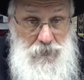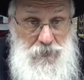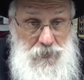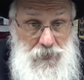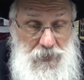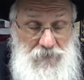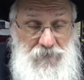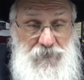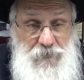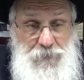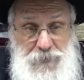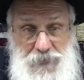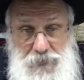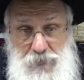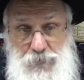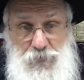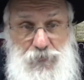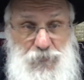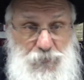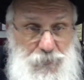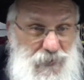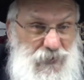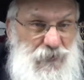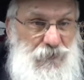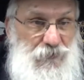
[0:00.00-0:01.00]
everybody
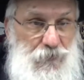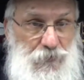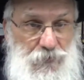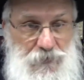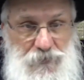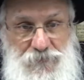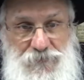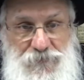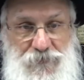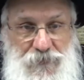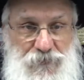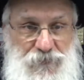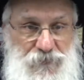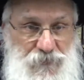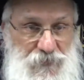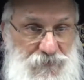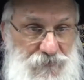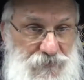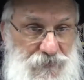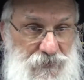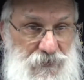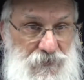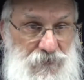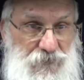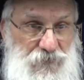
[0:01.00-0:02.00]
was busy in the
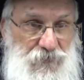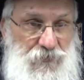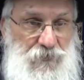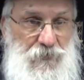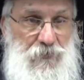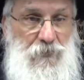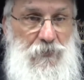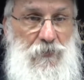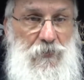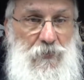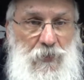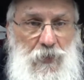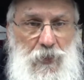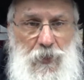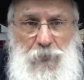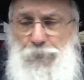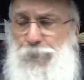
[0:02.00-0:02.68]
festivities, A